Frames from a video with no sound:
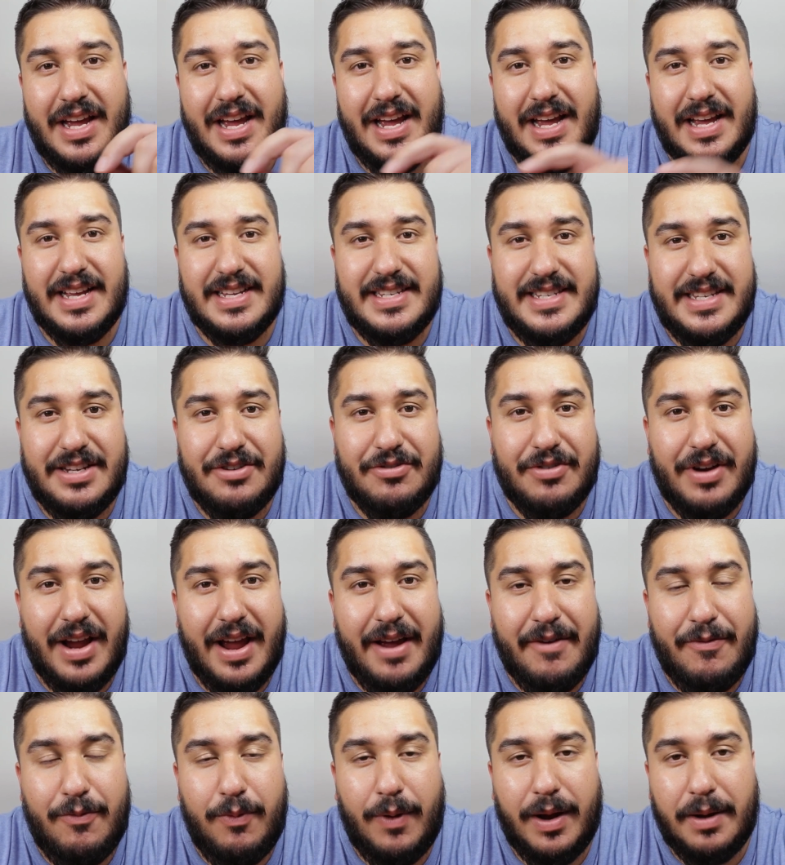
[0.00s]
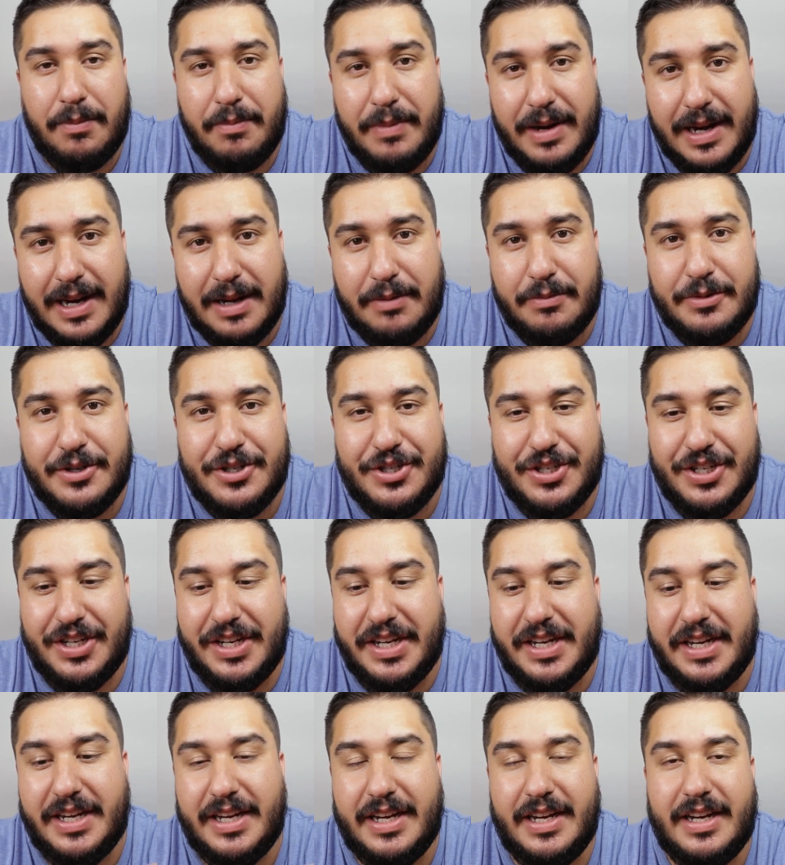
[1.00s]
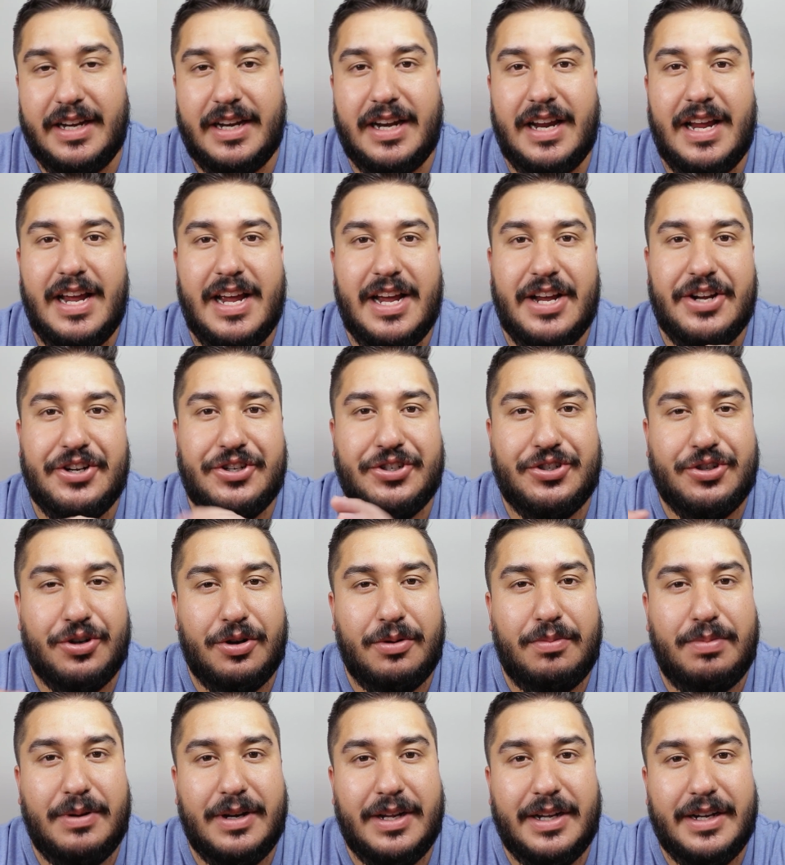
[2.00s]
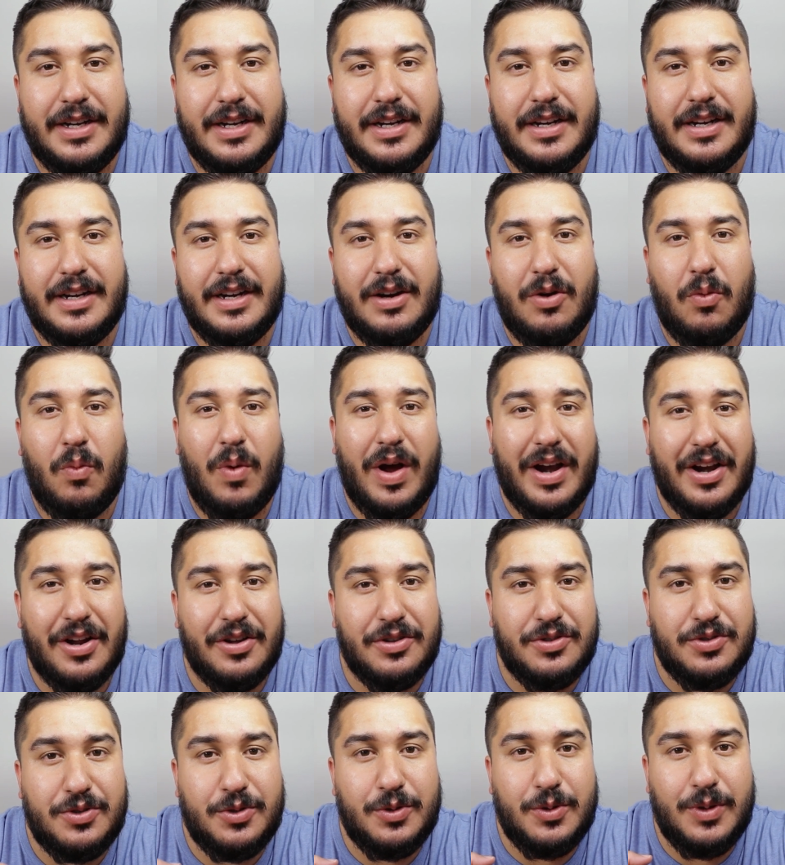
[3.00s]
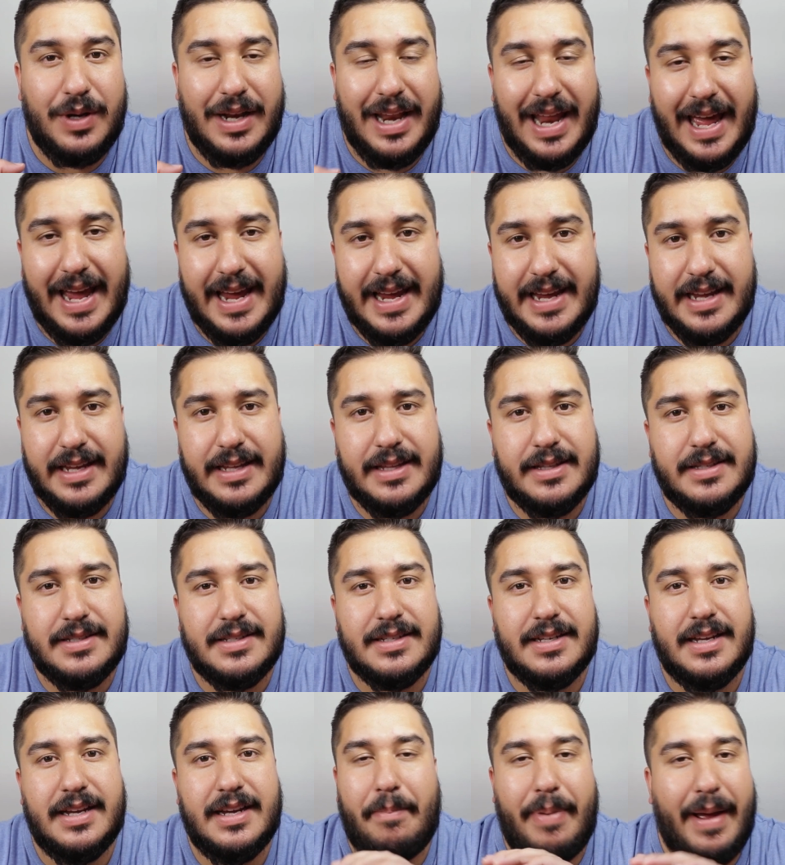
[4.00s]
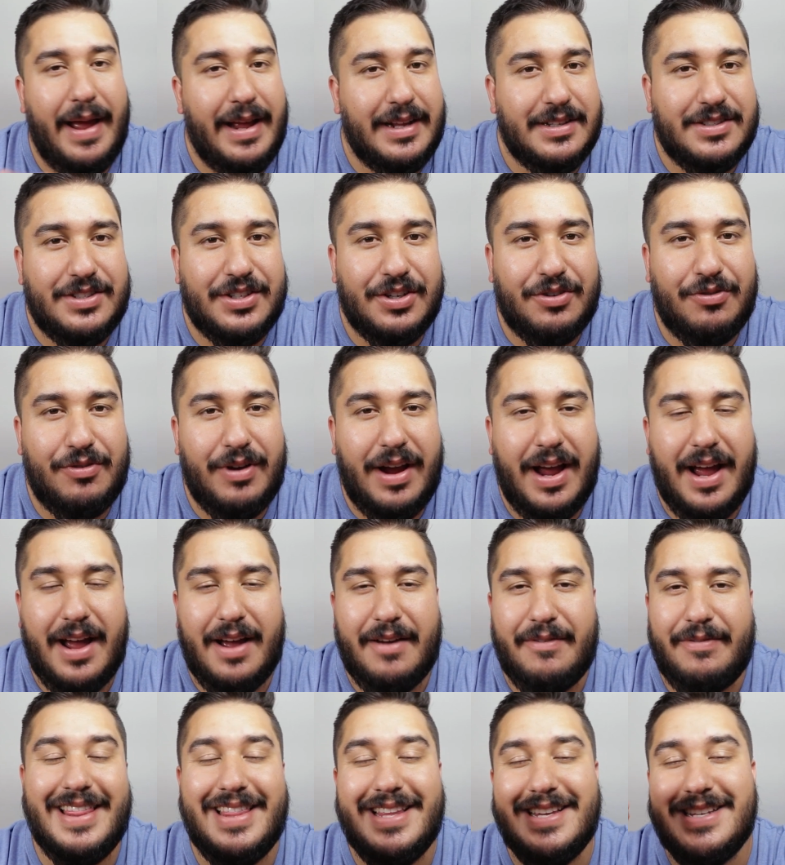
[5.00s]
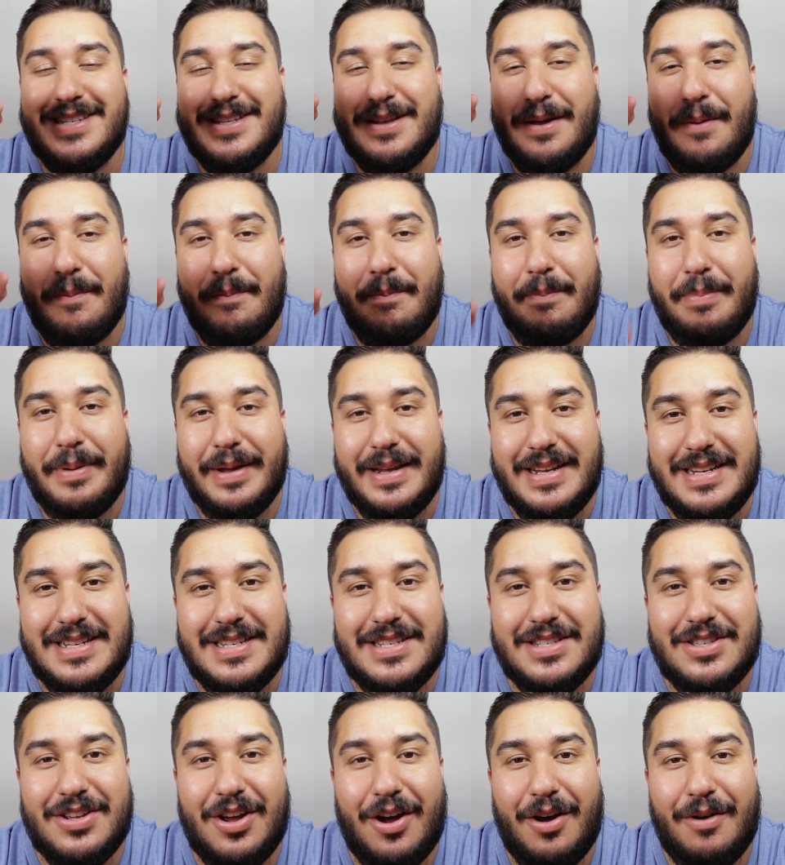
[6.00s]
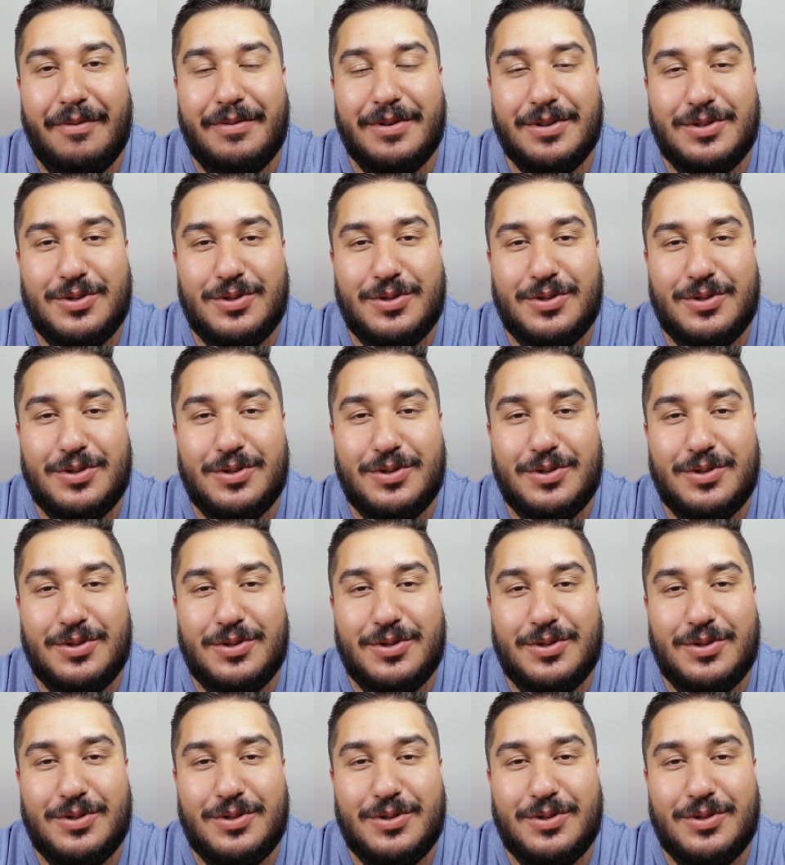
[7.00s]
a Sierra F1 milling machine, Schaublin 102 lathes, Pantograph, this beast of a